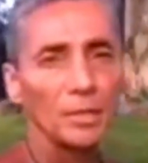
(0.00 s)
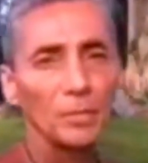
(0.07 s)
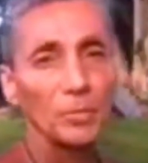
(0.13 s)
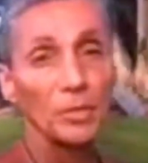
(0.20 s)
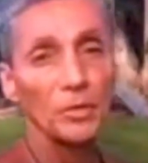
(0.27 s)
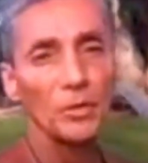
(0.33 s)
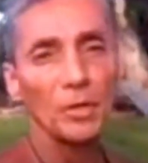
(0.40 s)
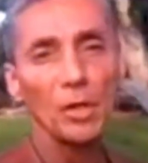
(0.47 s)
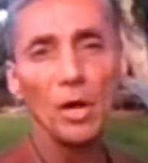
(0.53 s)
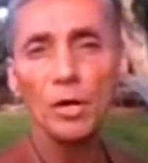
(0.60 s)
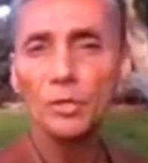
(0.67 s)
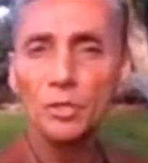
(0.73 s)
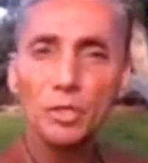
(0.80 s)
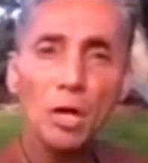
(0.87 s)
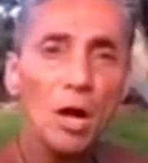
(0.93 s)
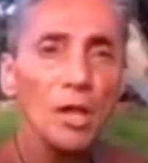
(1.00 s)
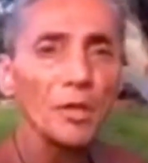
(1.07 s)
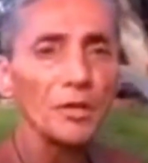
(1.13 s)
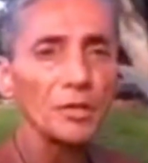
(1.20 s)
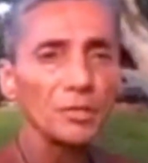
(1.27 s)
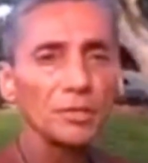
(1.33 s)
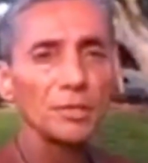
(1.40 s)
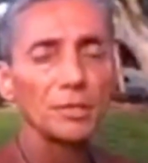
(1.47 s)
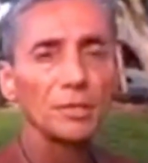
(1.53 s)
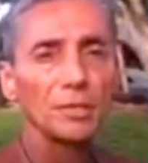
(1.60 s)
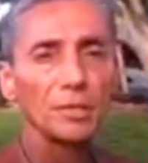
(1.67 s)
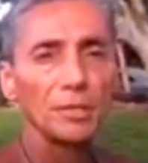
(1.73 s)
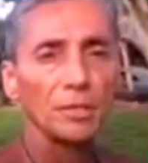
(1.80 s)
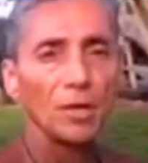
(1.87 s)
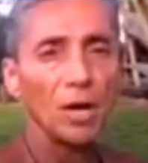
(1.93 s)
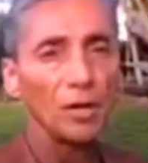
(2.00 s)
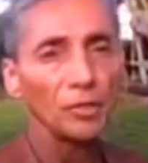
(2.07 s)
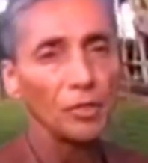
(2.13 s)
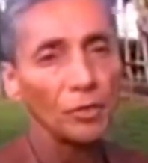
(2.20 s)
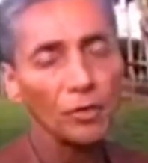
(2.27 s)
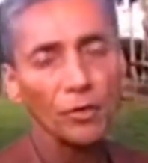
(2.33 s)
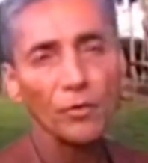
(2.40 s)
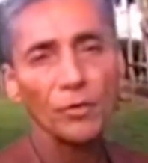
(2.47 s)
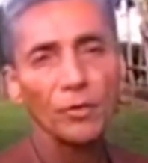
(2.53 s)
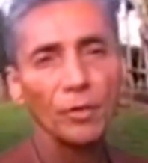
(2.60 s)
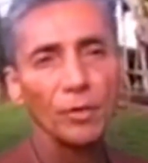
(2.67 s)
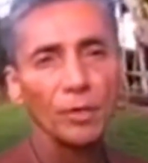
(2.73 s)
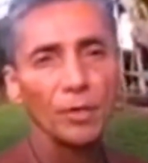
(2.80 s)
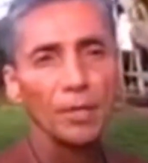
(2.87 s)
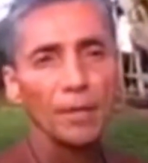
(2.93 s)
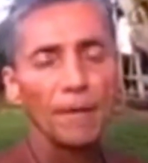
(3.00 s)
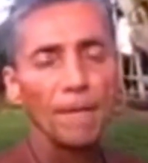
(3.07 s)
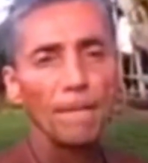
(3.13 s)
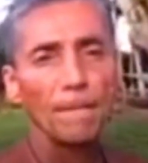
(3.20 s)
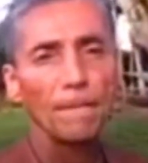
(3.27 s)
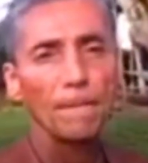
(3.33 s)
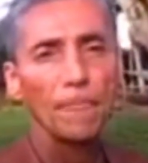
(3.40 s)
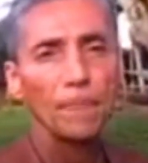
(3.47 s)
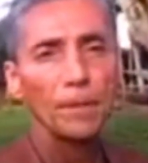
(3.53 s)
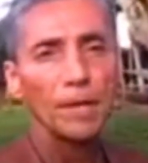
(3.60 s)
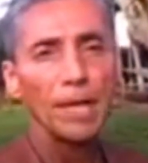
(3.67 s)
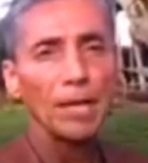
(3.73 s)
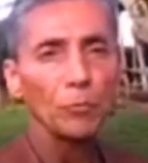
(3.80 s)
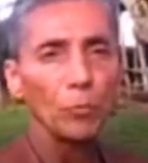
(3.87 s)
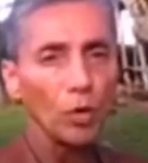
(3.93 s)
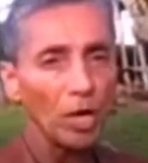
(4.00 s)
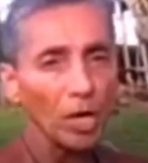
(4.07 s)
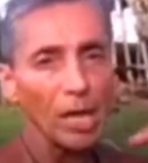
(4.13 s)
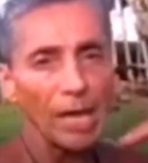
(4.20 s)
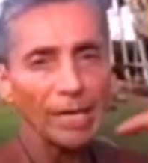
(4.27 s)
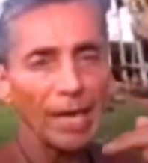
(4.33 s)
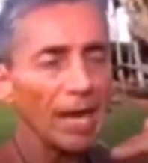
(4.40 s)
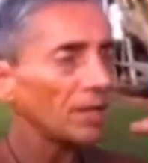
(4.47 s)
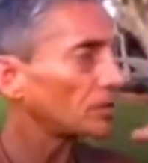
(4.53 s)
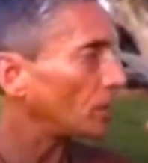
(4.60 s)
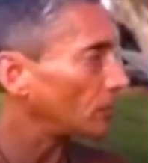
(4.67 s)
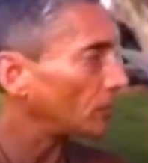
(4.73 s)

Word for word: But they're the largest colonies on the earth. Okay, and we're like ants on the